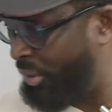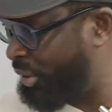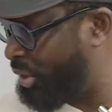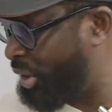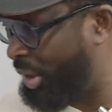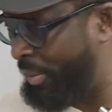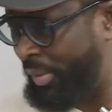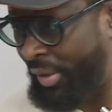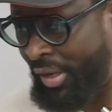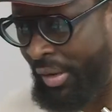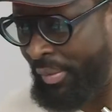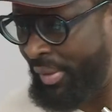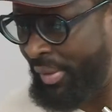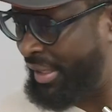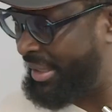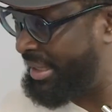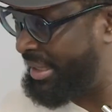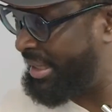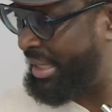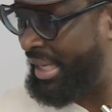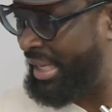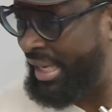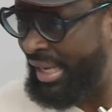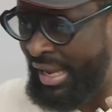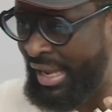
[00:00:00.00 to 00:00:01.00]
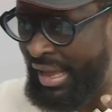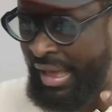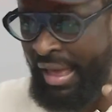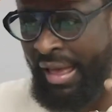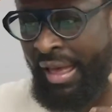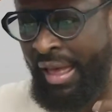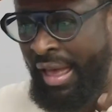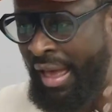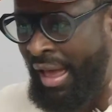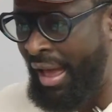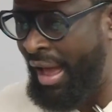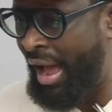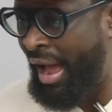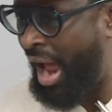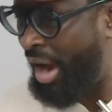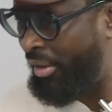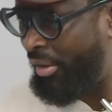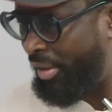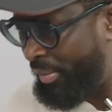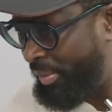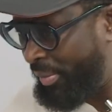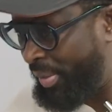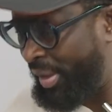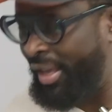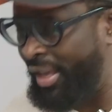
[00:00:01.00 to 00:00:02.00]
the future becoming a singer,
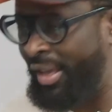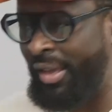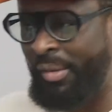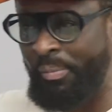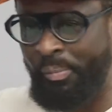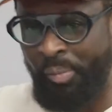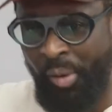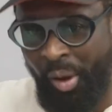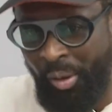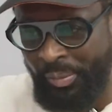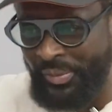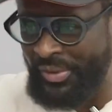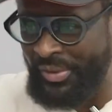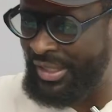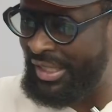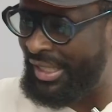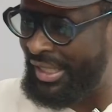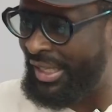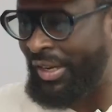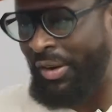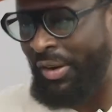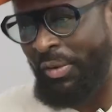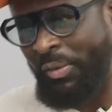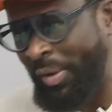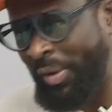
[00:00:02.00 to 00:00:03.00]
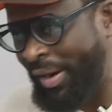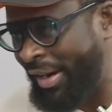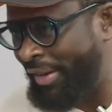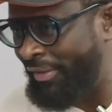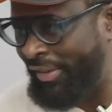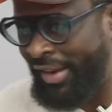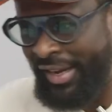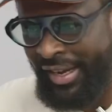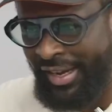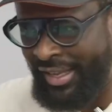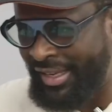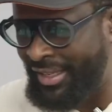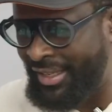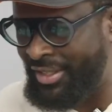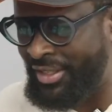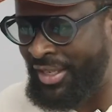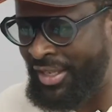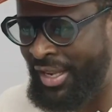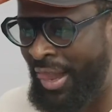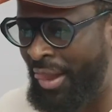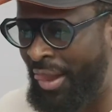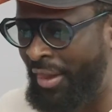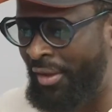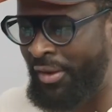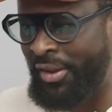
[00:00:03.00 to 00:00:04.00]
R&B, pop singer, whatever it
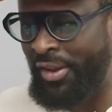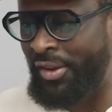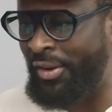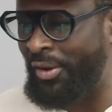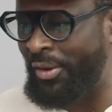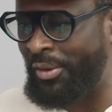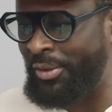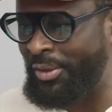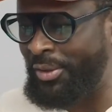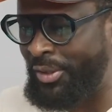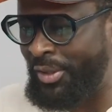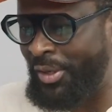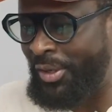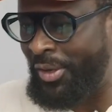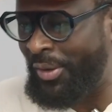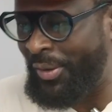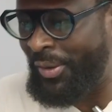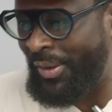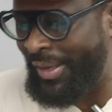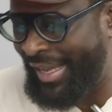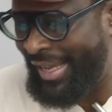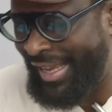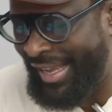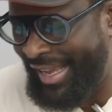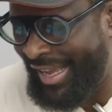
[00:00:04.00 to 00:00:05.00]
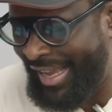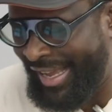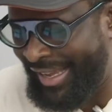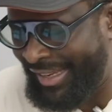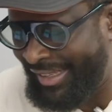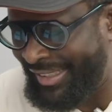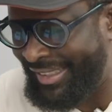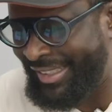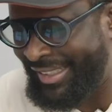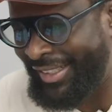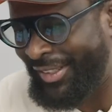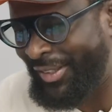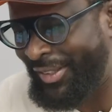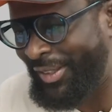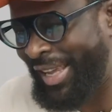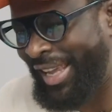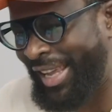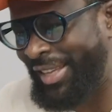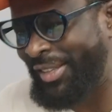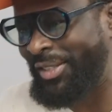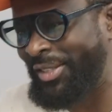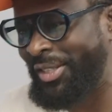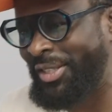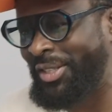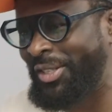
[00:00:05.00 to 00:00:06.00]
is, so,
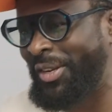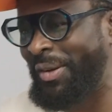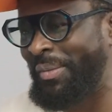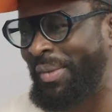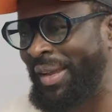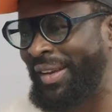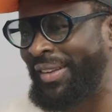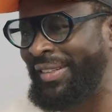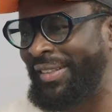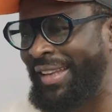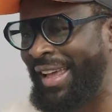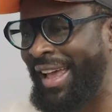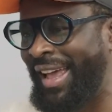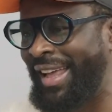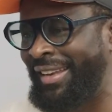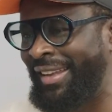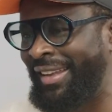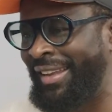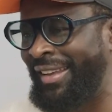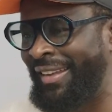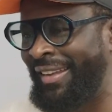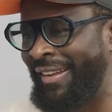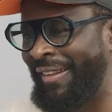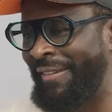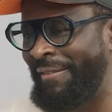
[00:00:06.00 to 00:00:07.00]
can you just comment on that?